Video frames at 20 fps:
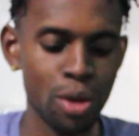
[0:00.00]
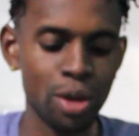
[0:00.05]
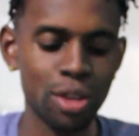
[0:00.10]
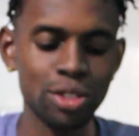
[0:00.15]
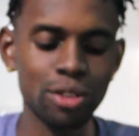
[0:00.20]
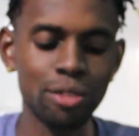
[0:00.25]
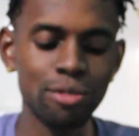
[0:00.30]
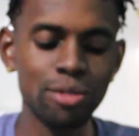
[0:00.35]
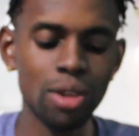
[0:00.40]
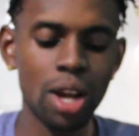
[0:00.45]

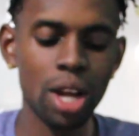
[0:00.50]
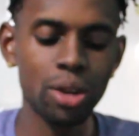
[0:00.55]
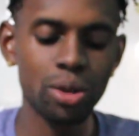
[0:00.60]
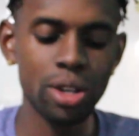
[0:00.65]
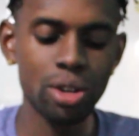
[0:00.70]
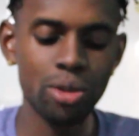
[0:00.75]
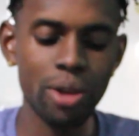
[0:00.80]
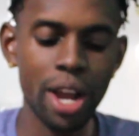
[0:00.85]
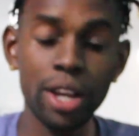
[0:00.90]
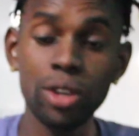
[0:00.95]
So vlog
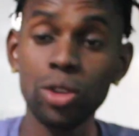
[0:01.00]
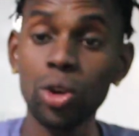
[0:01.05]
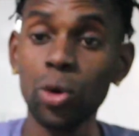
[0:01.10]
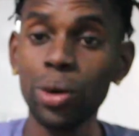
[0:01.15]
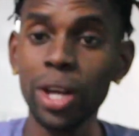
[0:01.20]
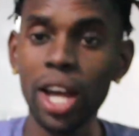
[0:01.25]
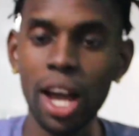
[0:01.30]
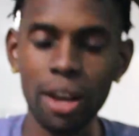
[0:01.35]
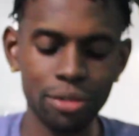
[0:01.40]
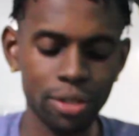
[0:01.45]
right now
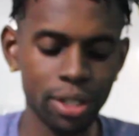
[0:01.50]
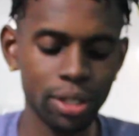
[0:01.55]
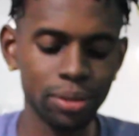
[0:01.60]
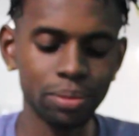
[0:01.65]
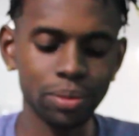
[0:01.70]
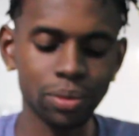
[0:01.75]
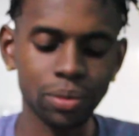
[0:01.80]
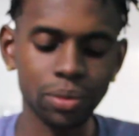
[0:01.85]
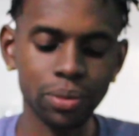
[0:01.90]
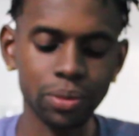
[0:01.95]
we're having
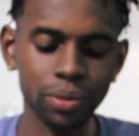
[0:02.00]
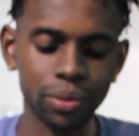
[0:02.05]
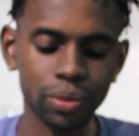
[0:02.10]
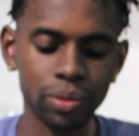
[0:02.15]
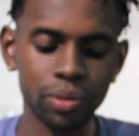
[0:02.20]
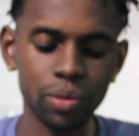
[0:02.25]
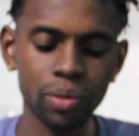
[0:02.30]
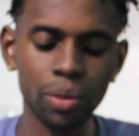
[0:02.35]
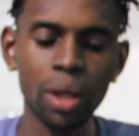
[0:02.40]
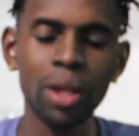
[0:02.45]

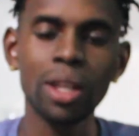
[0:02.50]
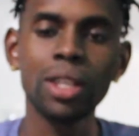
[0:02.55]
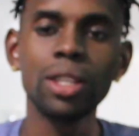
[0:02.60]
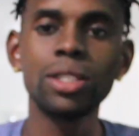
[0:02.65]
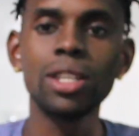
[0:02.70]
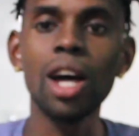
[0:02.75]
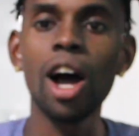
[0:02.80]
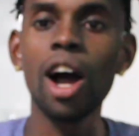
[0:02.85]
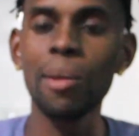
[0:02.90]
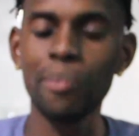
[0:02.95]

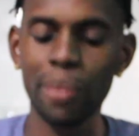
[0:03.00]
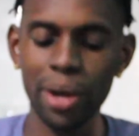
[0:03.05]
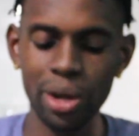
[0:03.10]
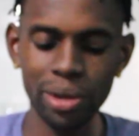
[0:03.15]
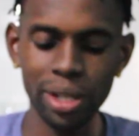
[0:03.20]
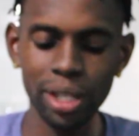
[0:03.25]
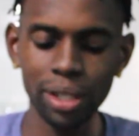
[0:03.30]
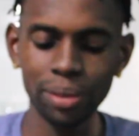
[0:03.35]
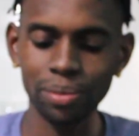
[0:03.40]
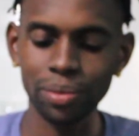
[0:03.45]
Dhal
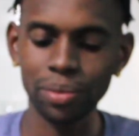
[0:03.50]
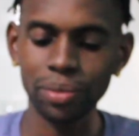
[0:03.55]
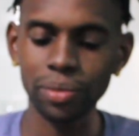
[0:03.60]
Puri